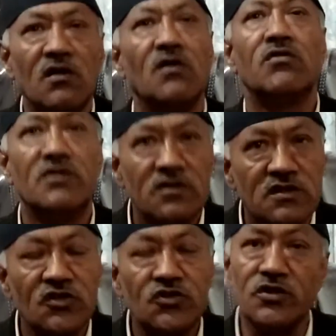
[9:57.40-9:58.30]
look, this is
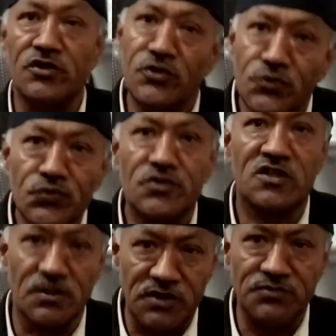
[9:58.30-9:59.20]
such a huge
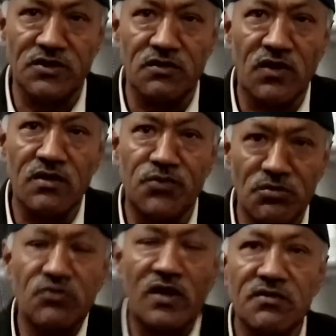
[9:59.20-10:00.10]
subdivision,
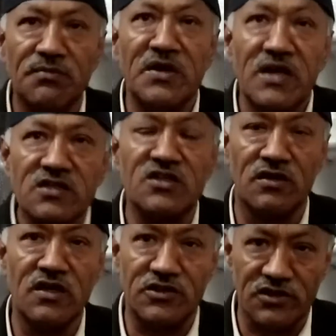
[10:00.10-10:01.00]
probably one of the biggest in
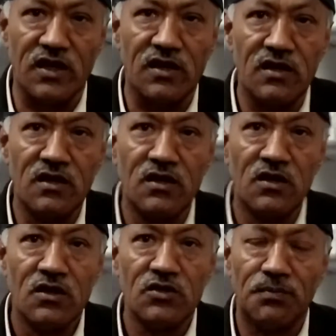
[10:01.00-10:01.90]
Asia.
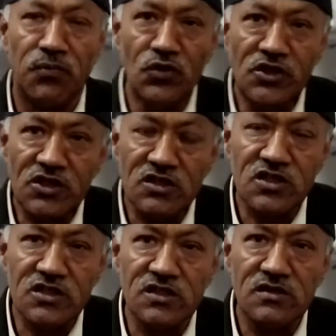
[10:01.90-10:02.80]
The police
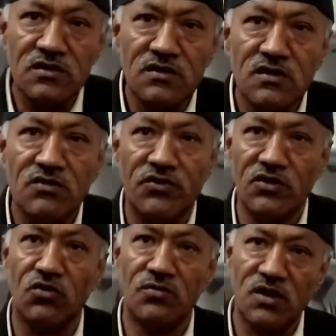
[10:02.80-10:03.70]
station, when the Home